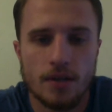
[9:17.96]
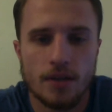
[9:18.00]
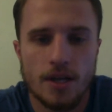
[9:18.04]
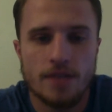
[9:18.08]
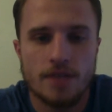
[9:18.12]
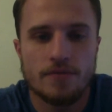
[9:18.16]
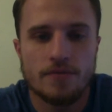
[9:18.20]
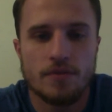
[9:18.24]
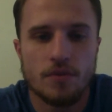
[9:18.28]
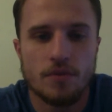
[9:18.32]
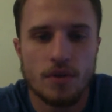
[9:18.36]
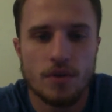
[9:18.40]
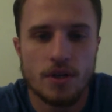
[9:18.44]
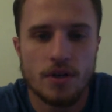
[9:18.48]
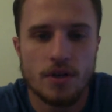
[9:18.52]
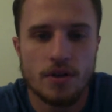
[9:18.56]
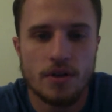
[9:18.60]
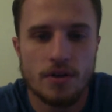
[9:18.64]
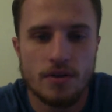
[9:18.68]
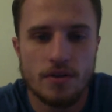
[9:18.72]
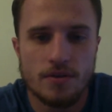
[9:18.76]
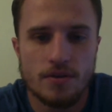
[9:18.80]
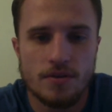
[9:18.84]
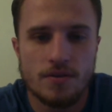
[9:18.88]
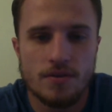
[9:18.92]
few
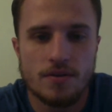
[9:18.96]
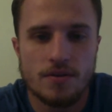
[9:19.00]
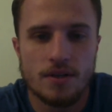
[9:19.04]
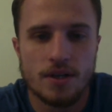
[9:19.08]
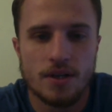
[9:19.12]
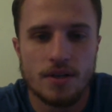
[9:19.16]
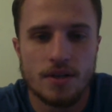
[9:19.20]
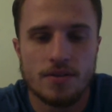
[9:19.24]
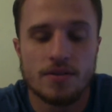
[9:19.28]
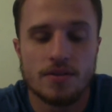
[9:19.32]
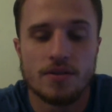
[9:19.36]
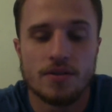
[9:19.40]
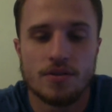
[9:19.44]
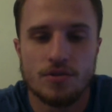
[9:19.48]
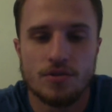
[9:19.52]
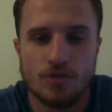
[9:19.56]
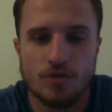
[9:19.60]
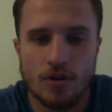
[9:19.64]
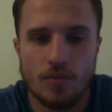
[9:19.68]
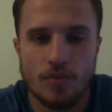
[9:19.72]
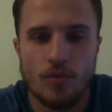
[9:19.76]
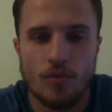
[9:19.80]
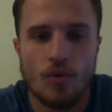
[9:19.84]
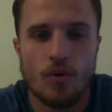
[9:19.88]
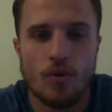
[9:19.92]
years since
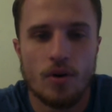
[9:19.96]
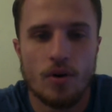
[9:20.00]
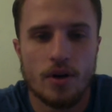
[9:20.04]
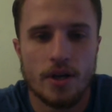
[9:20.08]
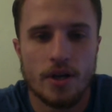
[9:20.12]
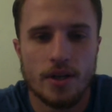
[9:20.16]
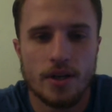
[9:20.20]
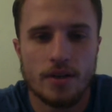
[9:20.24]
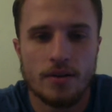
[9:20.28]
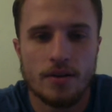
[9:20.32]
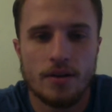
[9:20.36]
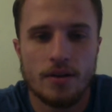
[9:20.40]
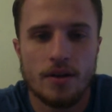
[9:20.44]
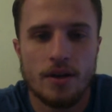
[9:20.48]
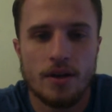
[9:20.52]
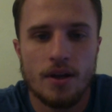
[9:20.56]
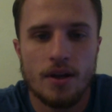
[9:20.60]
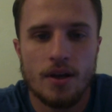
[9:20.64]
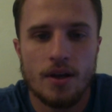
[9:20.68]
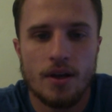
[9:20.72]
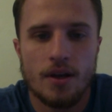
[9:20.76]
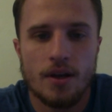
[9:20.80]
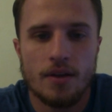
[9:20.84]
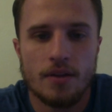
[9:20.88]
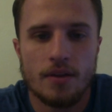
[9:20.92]
Trump won,
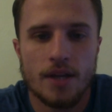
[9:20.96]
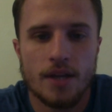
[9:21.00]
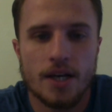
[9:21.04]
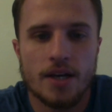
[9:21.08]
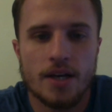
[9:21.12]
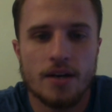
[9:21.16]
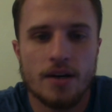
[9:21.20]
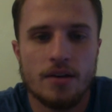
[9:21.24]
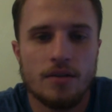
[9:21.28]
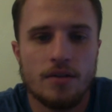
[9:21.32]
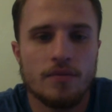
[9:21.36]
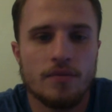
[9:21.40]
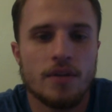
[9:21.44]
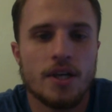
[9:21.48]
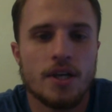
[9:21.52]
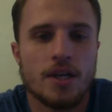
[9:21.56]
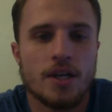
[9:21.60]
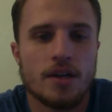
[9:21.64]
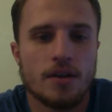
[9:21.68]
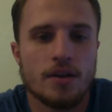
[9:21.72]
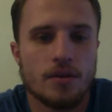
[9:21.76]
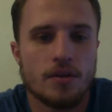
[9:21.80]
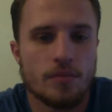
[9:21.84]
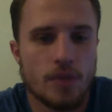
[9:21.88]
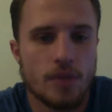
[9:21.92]
that kind of
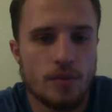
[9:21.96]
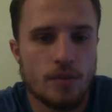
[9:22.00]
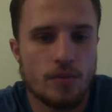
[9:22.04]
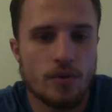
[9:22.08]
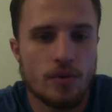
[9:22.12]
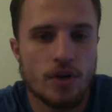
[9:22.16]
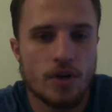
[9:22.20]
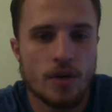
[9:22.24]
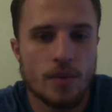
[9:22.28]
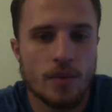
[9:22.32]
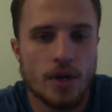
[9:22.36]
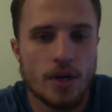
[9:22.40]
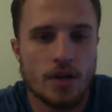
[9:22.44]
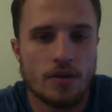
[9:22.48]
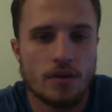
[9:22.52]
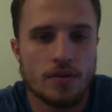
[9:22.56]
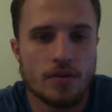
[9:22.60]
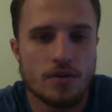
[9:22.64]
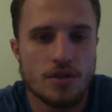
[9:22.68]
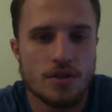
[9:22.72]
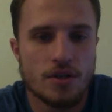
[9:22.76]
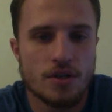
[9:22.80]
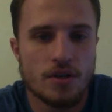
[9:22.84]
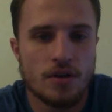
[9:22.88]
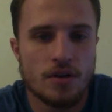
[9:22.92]
let other people come out of their
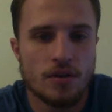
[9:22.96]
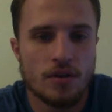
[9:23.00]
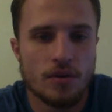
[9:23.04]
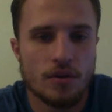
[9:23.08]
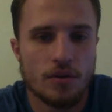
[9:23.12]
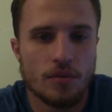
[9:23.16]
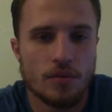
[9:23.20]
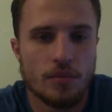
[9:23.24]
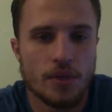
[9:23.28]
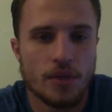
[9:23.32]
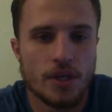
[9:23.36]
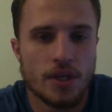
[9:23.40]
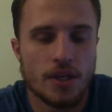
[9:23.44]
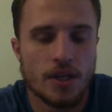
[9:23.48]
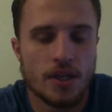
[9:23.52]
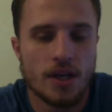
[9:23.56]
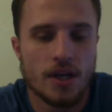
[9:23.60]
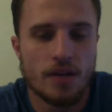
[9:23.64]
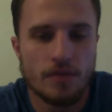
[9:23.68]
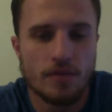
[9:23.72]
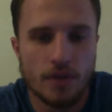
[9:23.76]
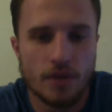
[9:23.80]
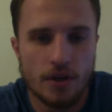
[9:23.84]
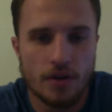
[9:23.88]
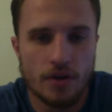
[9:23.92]
shell a little bit and
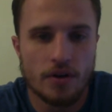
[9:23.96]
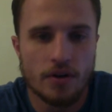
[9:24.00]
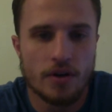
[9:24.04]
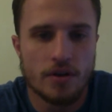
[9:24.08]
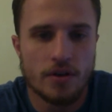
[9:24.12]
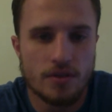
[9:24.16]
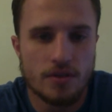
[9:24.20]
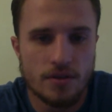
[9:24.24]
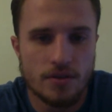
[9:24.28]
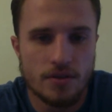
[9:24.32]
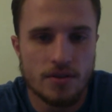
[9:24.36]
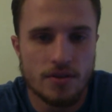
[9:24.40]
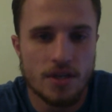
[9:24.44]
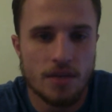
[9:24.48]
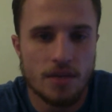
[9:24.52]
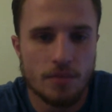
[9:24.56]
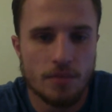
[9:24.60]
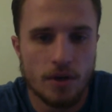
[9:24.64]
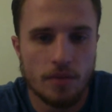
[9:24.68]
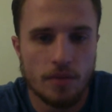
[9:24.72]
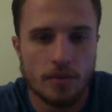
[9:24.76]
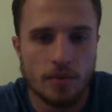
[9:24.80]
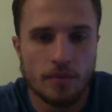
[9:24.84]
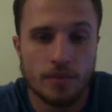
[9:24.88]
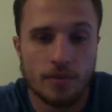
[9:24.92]
have the courage to step
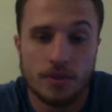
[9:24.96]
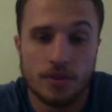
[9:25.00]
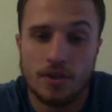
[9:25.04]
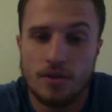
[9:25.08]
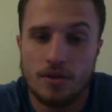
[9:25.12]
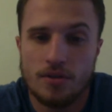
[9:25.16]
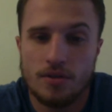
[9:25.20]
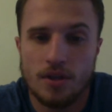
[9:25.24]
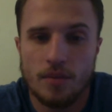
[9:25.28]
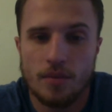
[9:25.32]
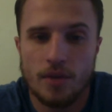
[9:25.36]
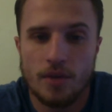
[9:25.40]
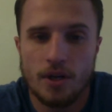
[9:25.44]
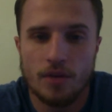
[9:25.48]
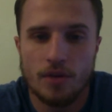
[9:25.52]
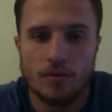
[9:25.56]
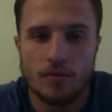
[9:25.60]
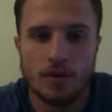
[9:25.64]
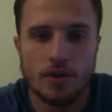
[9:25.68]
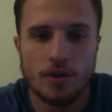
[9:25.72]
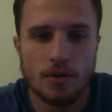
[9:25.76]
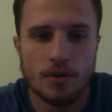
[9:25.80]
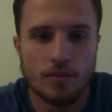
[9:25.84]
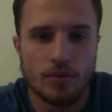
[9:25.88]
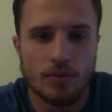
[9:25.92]
up and potentially make a
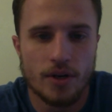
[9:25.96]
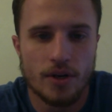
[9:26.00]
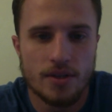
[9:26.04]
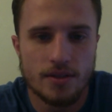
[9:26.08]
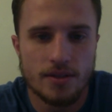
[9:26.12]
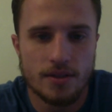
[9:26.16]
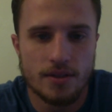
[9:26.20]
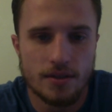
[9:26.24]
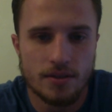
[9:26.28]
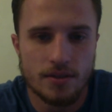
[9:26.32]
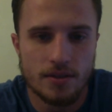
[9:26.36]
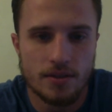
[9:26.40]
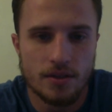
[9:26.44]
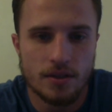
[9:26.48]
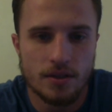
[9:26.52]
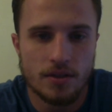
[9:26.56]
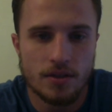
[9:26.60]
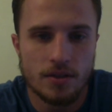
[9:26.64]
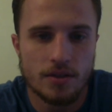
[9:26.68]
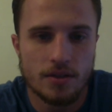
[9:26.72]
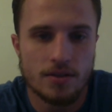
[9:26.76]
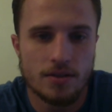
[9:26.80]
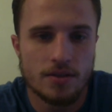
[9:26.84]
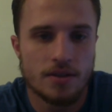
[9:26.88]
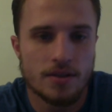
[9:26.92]
run at the presidency.
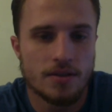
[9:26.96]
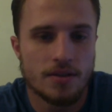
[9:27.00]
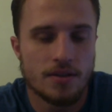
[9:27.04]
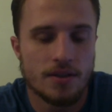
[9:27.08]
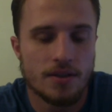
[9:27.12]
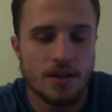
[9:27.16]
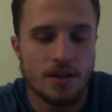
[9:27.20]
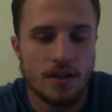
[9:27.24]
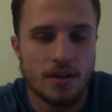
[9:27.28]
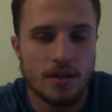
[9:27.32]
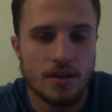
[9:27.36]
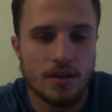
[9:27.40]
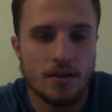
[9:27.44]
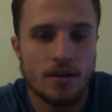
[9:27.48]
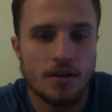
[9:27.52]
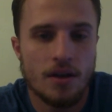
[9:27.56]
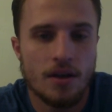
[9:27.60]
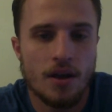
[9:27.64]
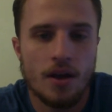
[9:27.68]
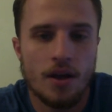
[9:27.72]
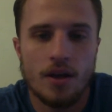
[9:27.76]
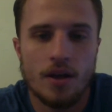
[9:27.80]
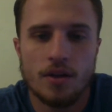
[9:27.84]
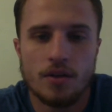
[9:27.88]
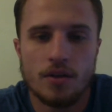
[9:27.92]
Because since then,
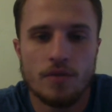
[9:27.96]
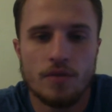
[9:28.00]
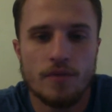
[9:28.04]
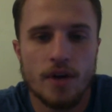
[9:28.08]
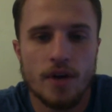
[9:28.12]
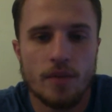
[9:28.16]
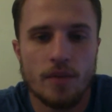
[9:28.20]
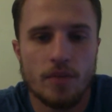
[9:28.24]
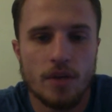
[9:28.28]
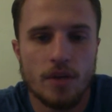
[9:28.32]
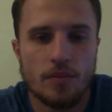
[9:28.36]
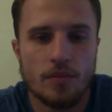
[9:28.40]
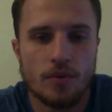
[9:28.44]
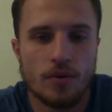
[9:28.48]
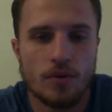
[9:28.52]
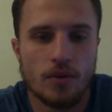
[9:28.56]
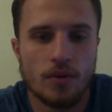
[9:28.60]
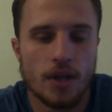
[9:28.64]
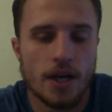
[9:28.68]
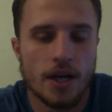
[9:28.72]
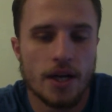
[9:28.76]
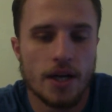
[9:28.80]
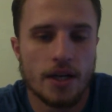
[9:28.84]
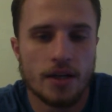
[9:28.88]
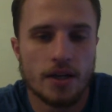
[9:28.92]
you've had people
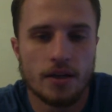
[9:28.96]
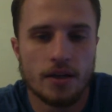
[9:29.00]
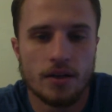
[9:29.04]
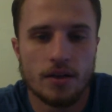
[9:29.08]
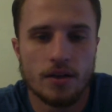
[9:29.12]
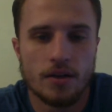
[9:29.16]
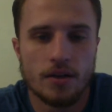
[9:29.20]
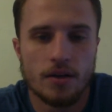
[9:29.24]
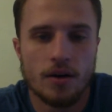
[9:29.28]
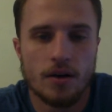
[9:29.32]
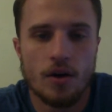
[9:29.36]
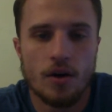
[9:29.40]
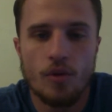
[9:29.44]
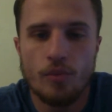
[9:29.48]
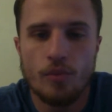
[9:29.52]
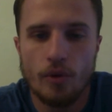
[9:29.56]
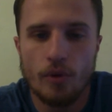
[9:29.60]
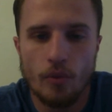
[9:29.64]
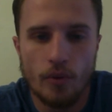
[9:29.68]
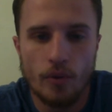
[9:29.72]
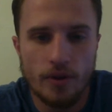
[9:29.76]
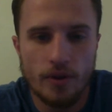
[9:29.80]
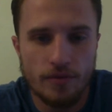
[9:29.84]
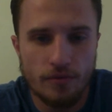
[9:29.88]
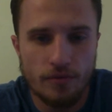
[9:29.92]
like
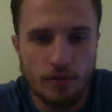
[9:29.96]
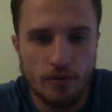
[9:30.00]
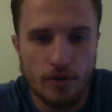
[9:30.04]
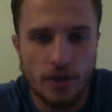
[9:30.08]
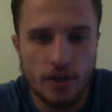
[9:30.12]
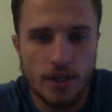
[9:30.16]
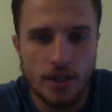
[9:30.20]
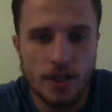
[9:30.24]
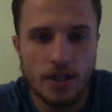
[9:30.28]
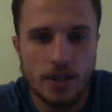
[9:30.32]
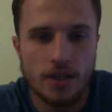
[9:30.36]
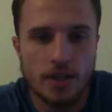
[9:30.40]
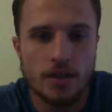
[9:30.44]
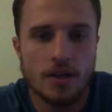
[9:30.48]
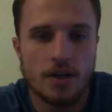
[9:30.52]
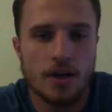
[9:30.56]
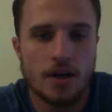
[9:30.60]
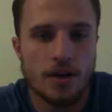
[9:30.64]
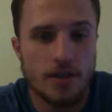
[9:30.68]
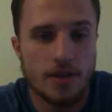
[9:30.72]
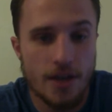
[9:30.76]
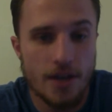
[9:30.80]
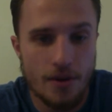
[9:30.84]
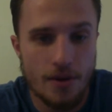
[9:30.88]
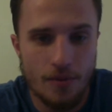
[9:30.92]
Oprah Winfrey,
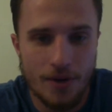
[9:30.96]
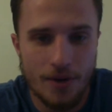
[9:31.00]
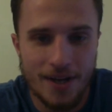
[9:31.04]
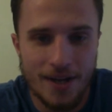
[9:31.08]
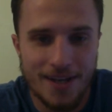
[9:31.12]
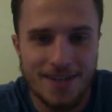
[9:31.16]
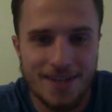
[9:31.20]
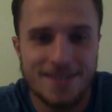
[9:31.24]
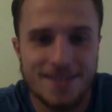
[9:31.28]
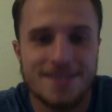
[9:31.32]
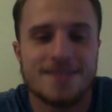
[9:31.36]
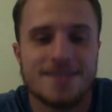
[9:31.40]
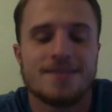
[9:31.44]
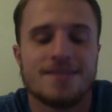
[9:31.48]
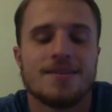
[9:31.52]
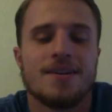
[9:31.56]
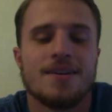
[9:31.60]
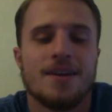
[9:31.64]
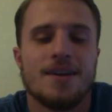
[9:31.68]
Kanye West,